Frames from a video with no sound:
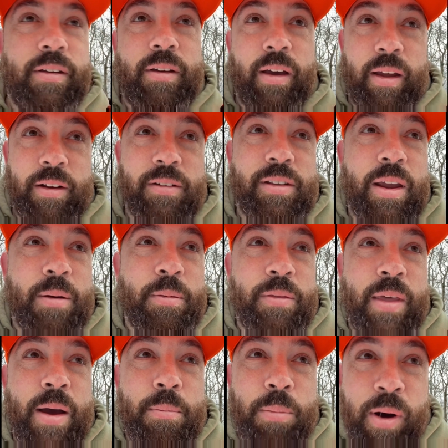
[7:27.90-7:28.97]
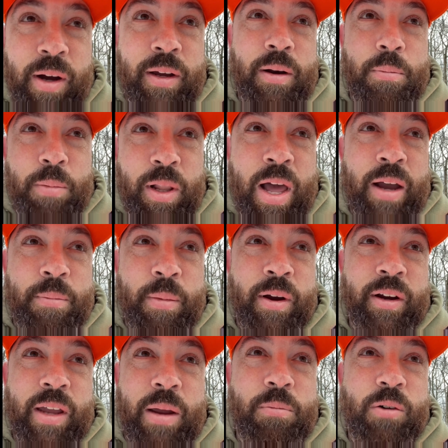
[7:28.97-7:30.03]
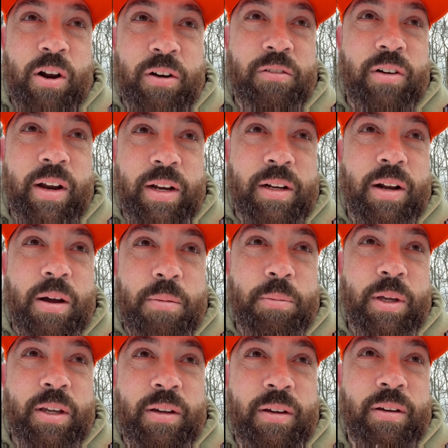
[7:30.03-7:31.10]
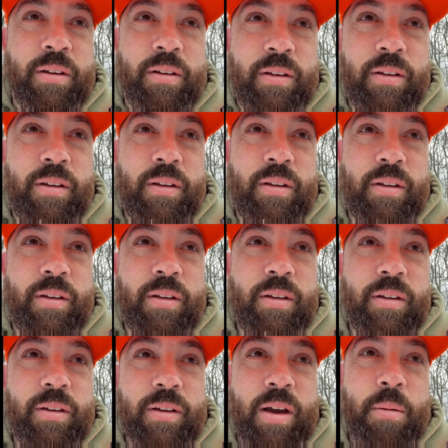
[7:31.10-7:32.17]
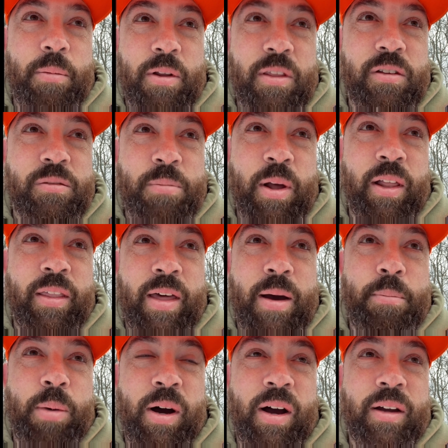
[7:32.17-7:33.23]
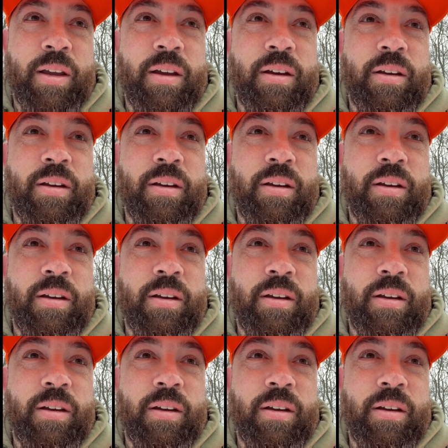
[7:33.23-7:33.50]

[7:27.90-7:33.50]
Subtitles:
I just hammered that buck and a black bear came running right in on me. Coming to the smell of that buck.